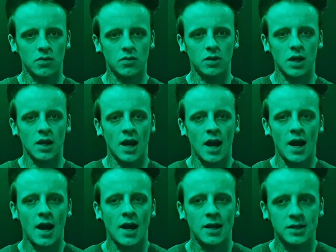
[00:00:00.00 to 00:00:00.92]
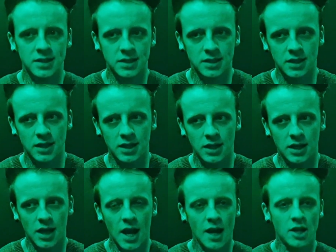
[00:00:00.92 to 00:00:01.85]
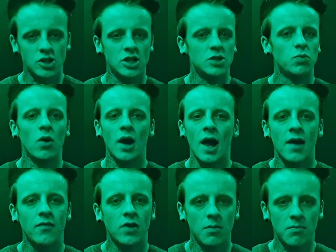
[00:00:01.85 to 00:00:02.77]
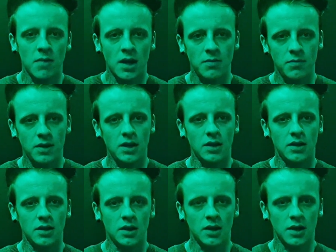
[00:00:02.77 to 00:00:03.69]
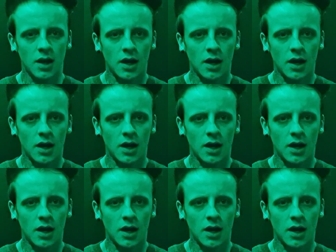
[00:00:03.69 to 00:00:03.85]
or enhance the energies, whatever it may be,